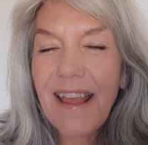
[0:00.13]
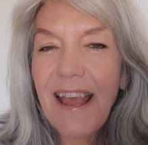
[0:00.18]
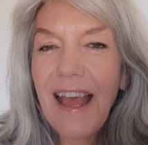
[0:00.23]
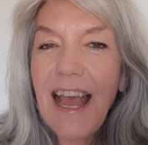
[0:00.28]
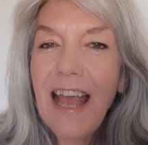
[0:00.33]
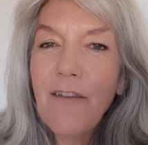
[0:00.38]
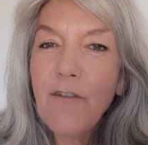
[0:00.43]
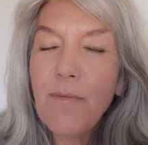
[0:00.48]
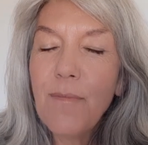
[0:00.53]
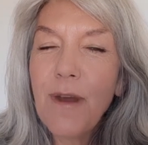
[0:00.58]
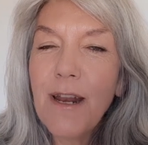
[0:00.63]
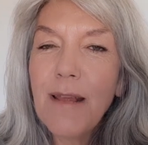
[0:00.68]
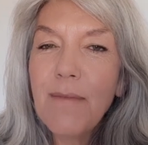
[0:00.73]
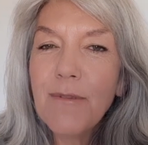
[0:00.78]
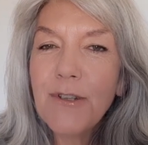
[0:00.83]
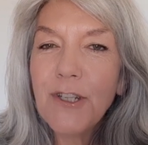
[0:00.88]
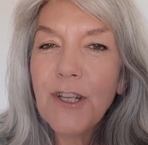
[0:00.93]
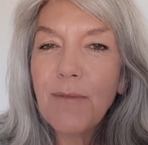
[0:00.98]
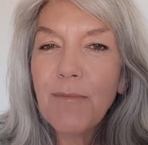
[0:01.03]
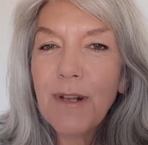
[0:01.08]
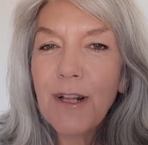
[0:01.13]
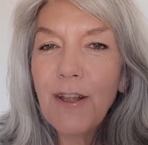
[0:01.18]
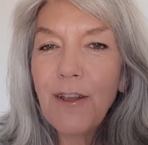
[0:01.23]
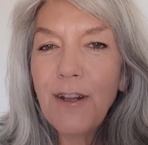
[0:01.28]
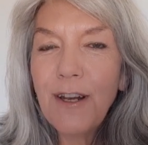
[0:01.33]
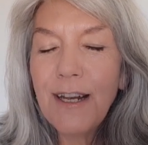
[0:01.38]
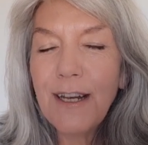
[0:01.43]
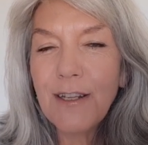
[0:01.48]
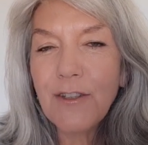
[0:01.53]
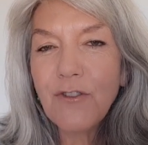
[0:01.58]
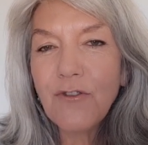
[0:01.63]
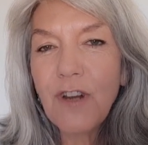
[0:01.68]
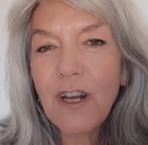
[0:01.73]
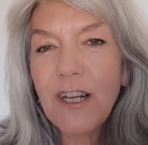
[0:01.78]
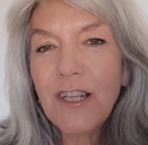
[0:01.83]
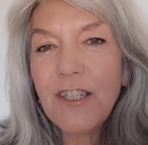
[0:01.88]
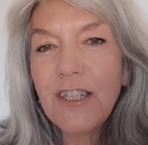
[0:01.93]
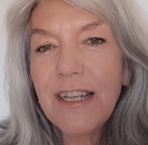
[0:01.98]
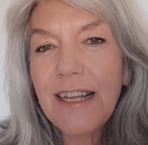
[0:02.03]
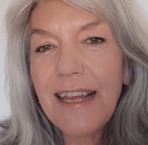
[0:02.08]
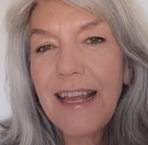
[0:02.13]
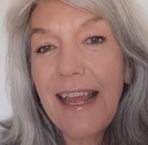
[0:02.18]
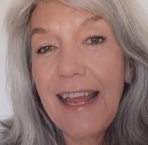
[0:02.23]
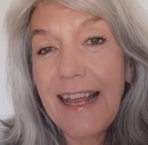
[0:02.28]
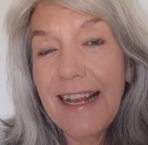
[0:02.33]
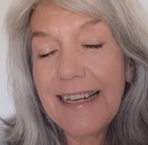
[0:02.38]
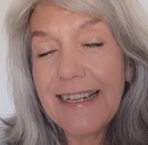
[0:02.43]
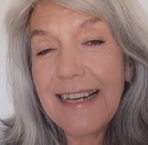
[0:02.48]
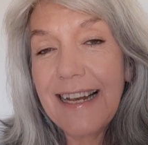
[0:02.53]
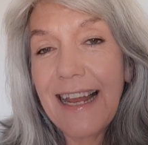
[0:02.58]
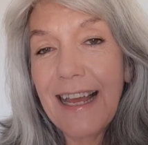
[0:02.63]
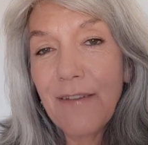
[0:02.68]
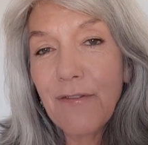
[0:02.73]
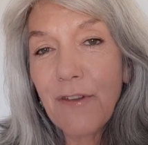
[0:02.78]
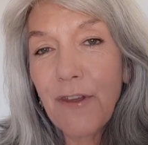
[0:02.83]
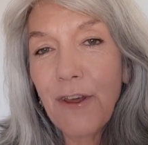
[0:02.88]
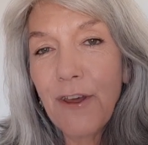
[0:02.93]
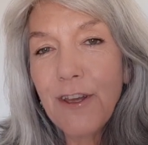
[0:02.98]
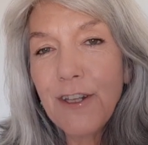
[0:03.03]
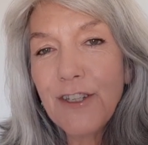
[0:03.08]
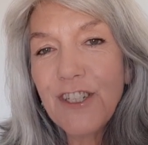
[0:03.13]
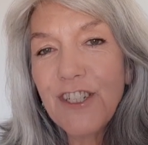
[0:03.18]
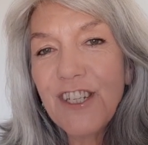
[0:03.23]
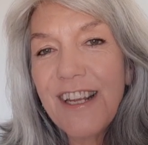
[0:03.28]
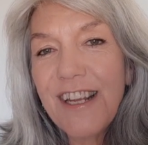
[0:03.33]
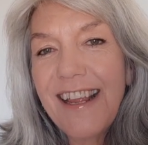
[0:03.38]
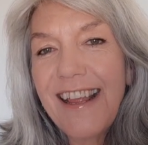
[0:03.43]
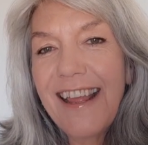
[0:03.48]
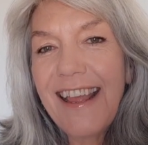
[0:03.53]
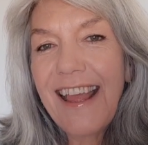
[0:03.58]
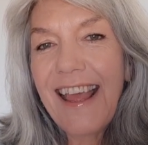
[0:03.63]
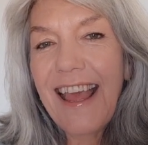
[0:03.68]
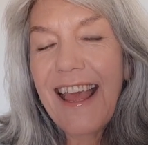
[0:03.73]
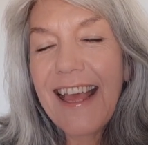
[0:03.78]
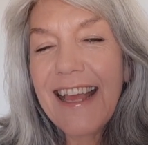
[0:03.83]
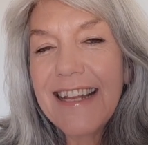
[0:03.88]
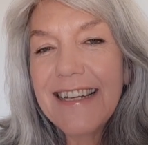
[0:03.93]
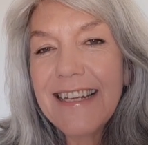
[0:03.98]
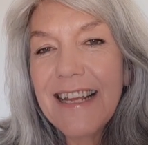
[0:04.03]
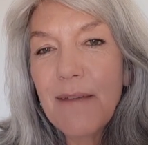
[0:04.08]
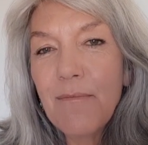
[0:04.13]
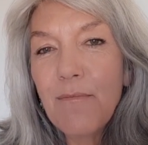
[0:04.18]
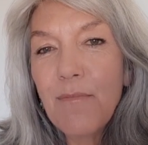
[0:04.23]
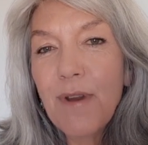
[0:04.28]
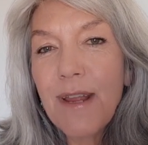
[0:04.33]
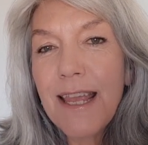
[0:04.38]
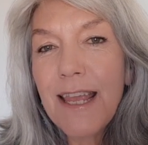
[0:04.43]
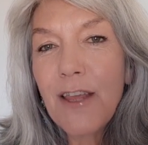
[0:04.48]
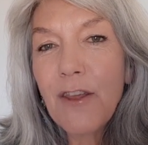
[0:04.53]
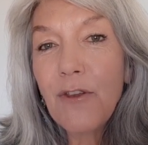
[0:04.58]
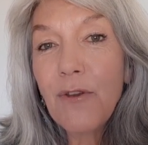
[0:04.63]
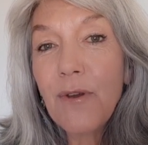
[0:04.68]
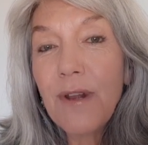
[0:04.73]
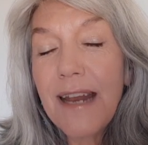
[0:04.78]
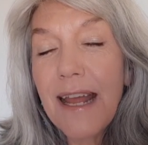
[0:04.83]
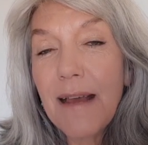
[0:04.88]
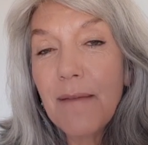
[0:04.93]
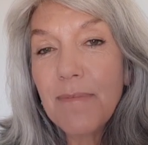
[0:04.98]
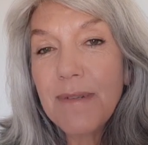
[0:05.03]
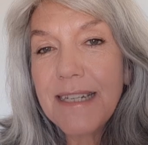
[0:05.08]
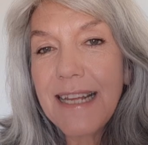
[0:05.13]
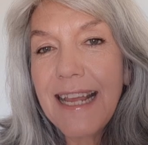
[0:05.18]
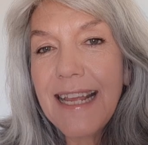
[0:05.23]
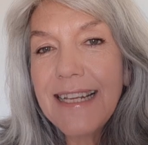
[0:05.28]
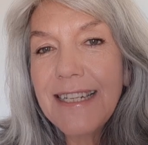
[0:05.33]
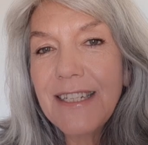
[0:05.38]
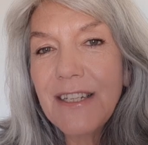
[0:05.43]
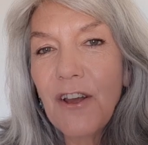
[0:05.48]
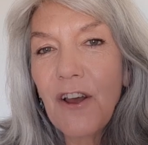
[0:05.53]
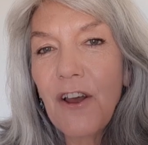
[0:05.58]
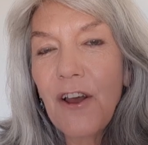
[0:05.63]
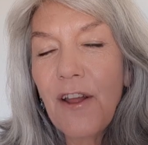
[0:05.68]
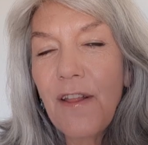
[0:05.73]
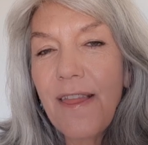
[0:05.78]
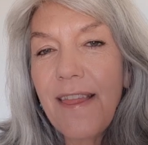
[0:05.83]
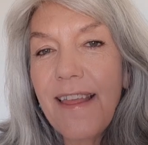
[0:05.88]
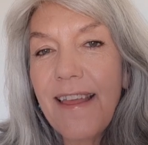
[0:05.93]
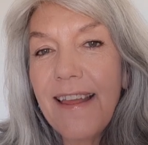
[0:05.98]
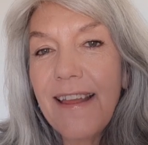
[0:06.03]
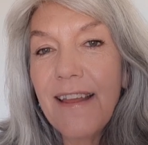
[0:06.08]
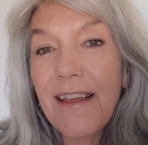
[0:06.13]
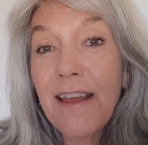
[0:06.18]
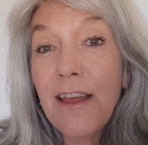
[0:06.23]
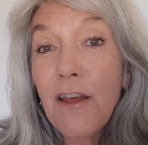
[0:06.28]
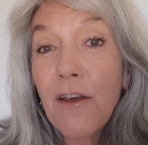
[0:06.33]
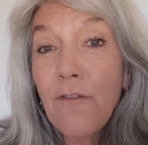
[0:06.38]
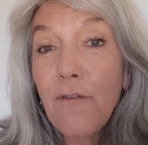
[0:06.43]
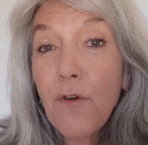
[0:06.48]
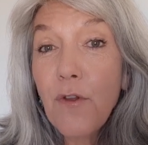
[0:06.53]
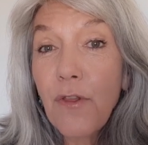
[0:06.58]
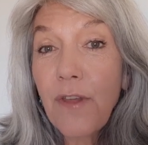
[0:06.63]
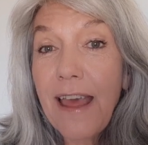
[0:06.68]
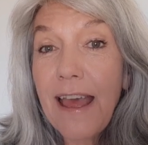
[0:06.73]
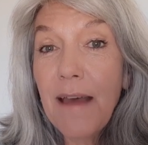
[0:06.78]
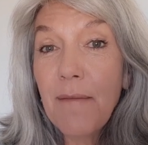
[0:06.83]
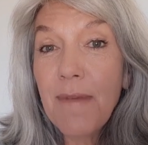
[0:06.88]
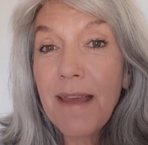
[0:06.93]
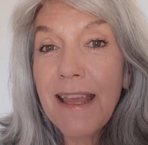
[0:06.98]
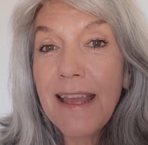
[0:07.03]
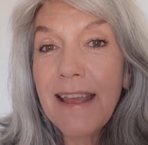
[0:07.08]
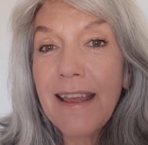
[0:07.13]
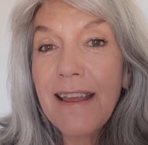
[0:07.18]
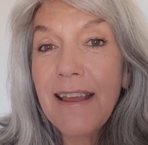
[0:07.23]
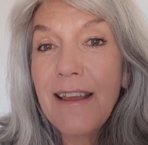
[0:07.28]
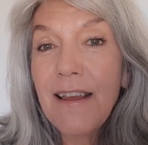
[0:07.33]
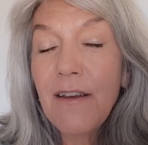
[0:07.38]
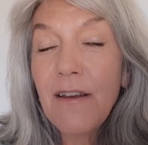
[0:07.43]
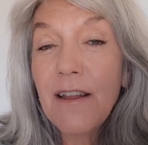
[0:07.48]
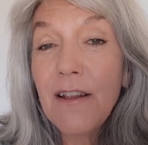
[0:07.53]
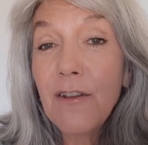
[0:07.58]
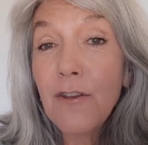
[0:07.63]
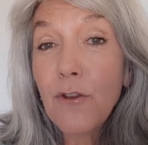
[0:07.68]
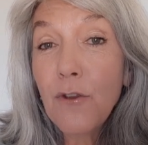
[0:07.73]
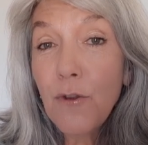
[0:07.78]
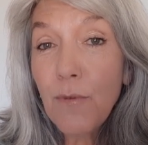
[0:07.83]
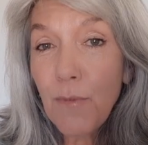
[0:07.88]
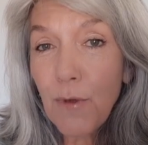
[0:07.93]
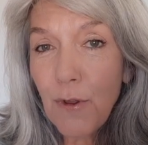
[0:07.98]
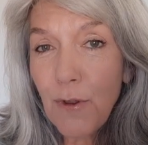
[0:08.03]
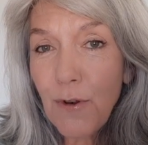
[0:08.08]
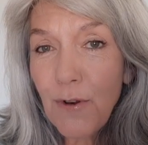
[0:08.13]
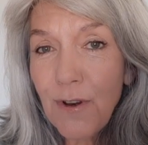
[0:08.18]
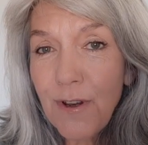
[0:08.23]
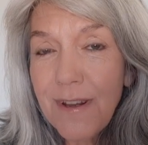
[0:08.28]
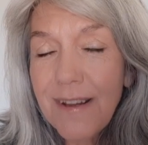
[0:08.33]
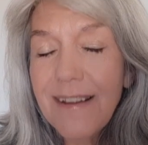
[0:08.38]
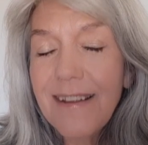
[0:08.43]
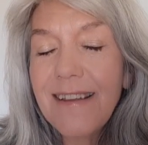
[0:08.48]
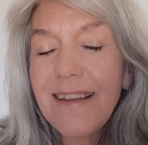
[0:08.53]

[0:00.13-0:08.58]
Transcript: Hi everybody, Michelle McClunan, astrologer and life coach, and I'm bringing you an update on the forthcoming new moon.